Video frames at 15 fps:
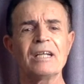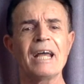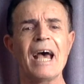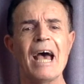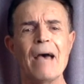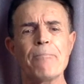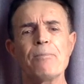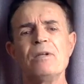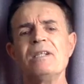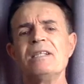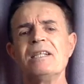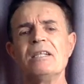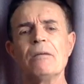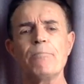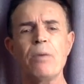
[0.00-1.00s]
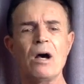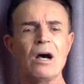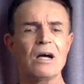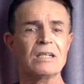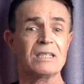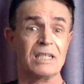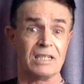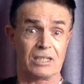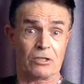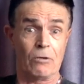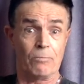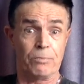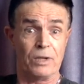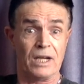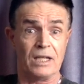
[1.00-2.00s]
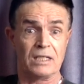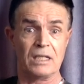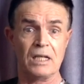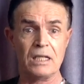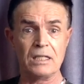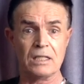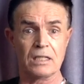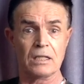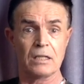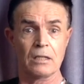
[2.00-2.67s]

that happened in the past is completed,